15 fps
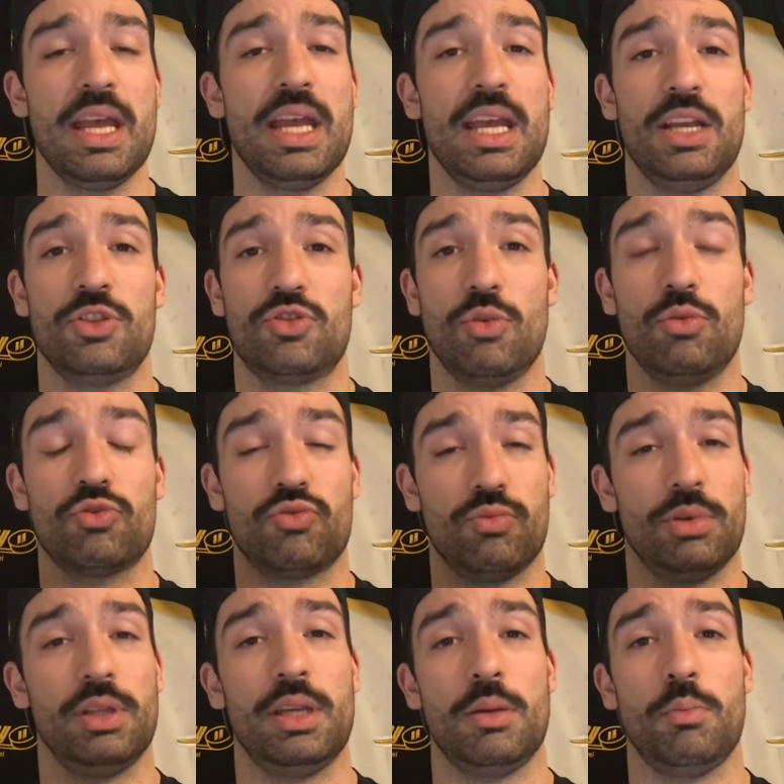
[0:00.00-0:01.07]
and so it's
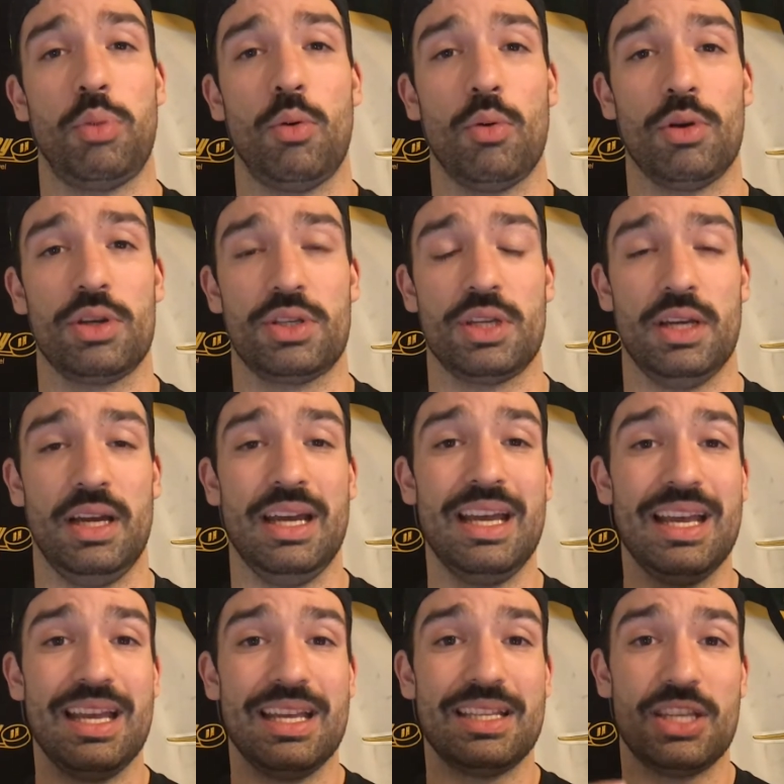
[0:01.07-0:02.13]
really important
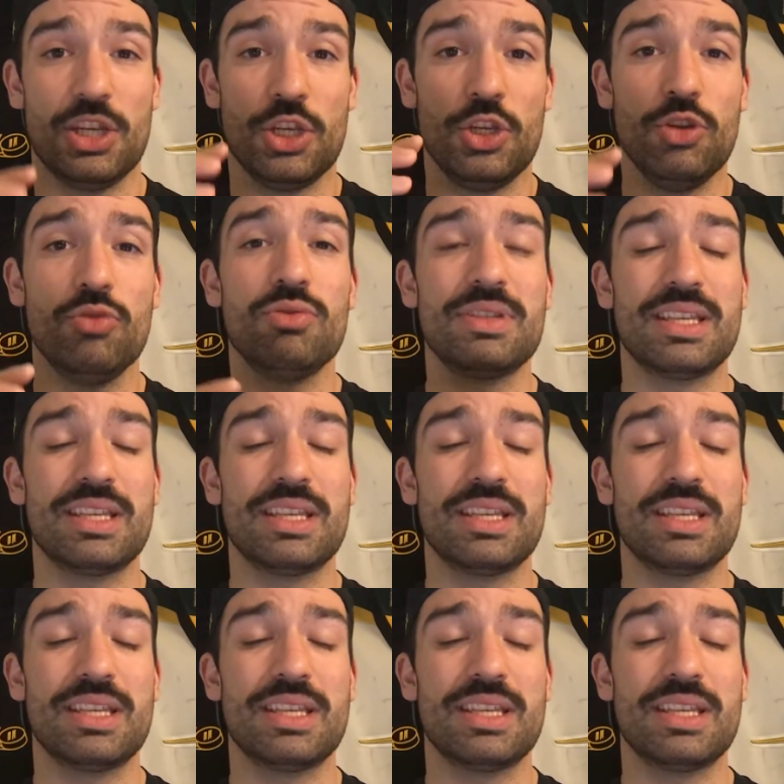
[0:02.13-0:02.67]
to use